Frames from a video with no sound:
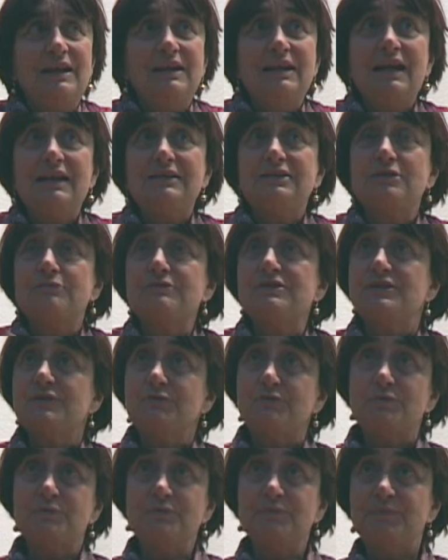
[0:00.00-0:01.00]
Like there was a
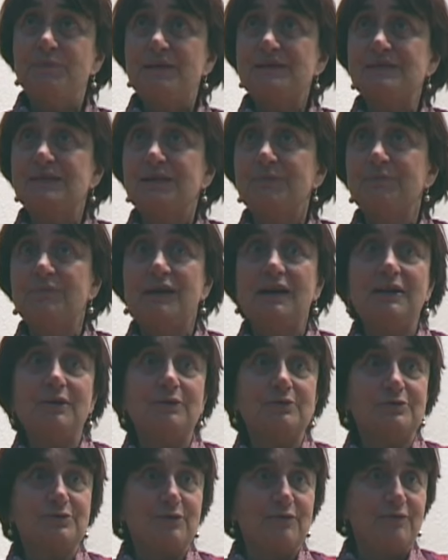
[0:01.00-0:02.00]
woman passing by
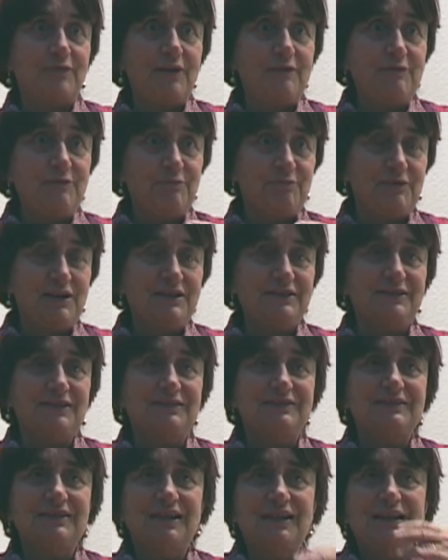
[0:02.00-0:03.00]
also, very
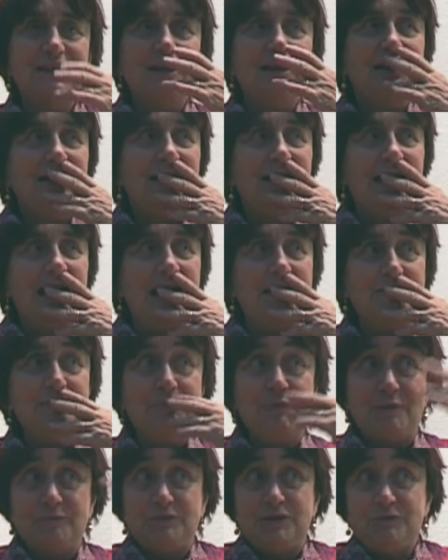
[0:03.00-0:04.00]
pregnant. I
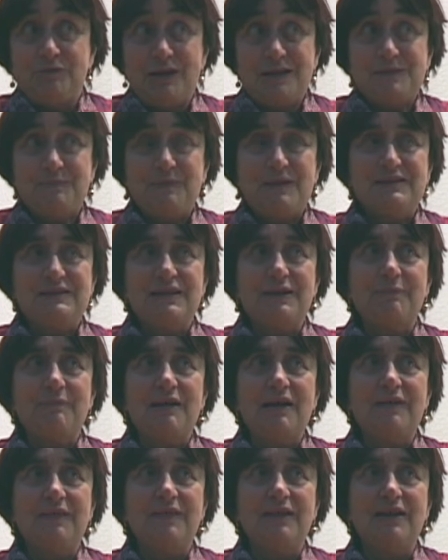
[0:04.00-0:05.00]
remember, she was passing
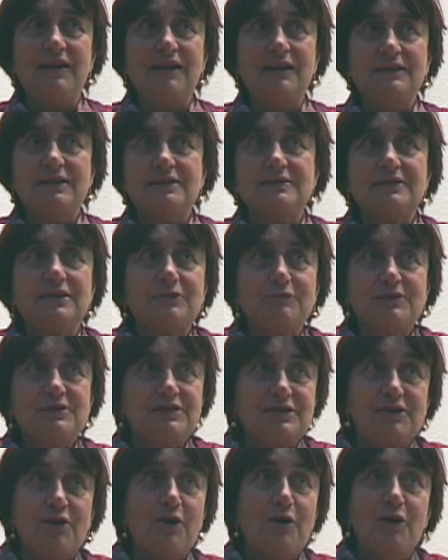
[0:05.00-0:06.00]
by there, and I said, I
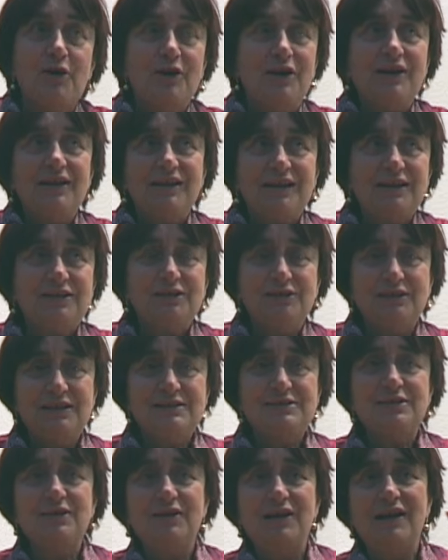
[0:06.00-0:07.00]
said, oh, get her,
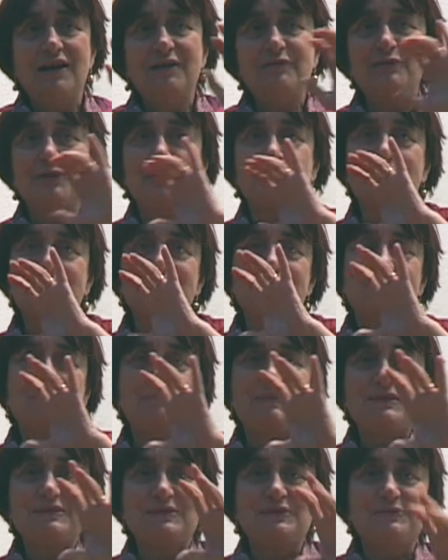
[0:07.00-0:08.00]
let's have her when she
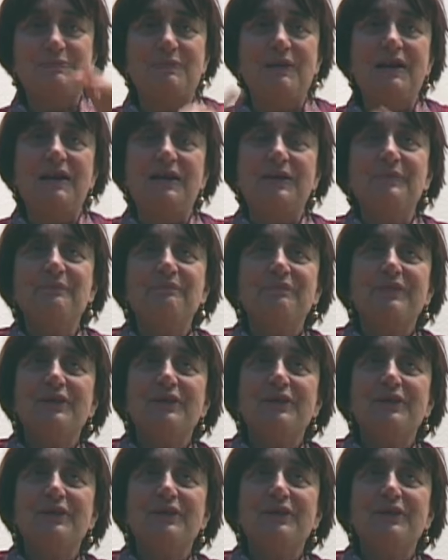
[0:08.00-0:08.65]
passes by.